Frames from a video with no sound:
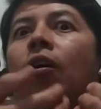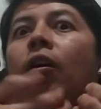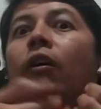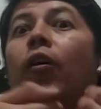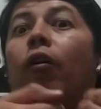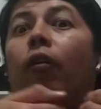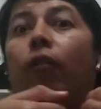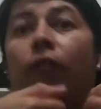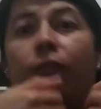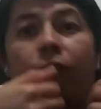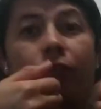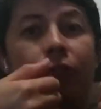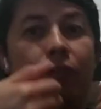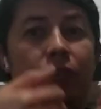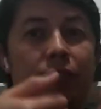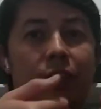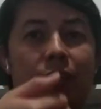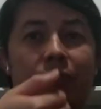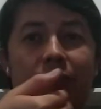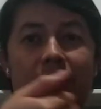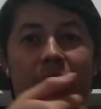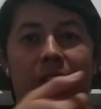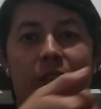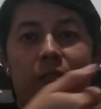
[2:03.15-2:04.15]
Of course,
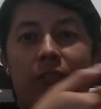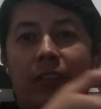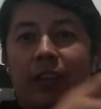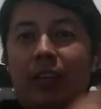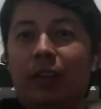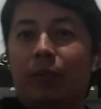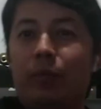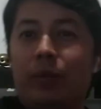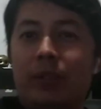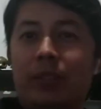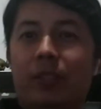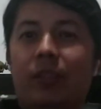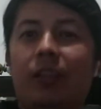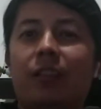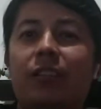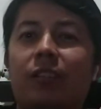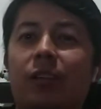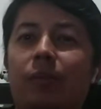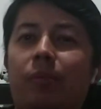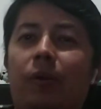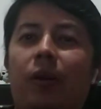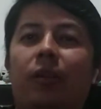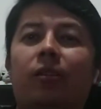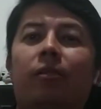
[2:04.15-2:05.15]
eventually it was not
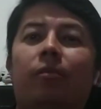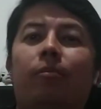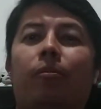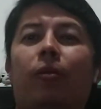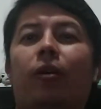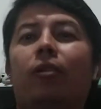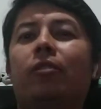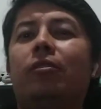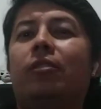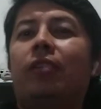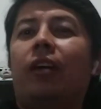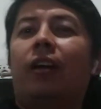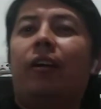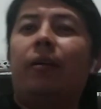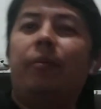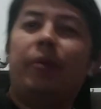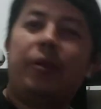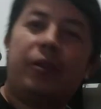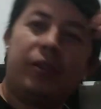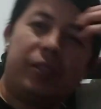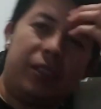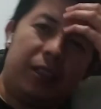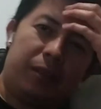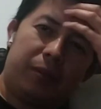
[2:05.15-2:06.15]
so voluntary
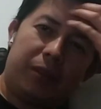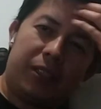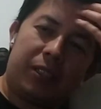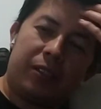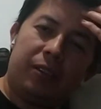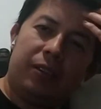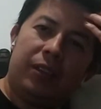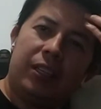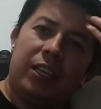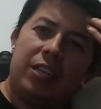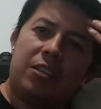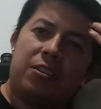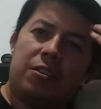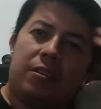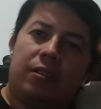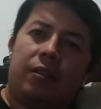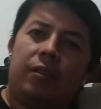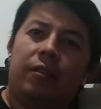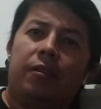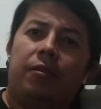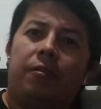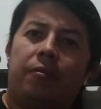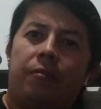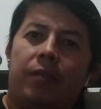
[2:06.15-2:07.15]
because it was conditioned,
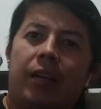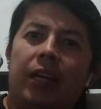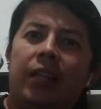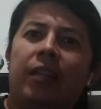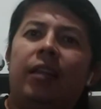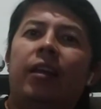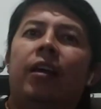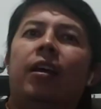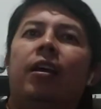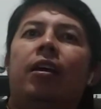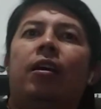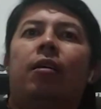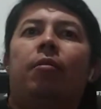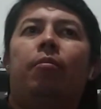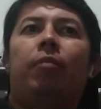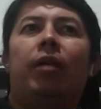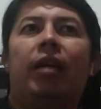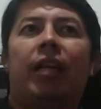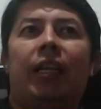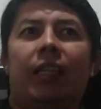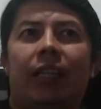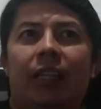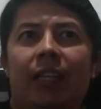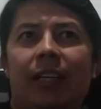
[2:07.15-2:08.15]
right? But
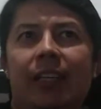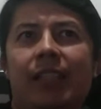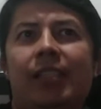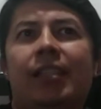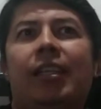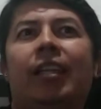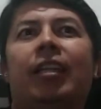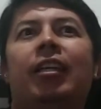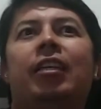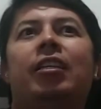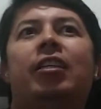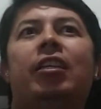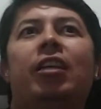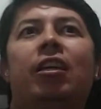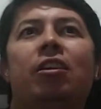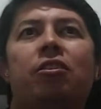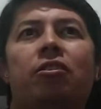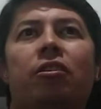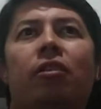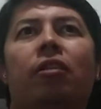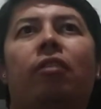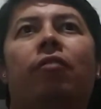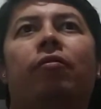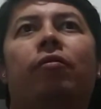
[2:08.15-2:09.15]
at least the
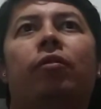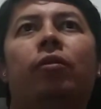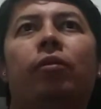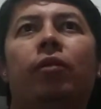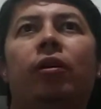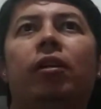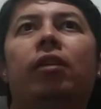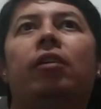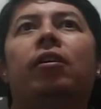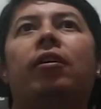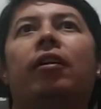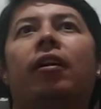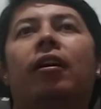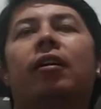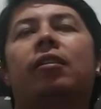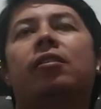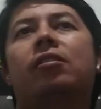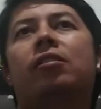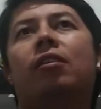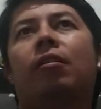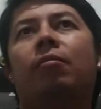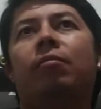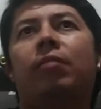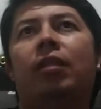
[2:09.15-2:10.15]
decision of doing or not
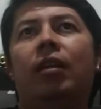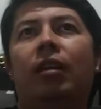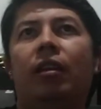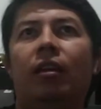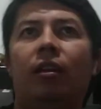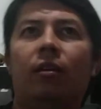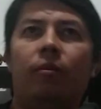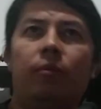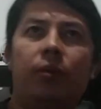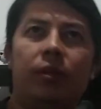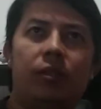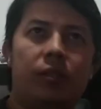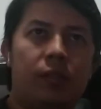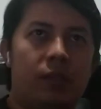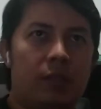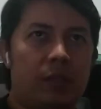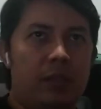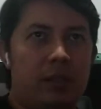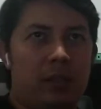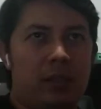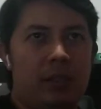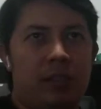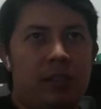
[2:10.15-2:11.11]
something, it was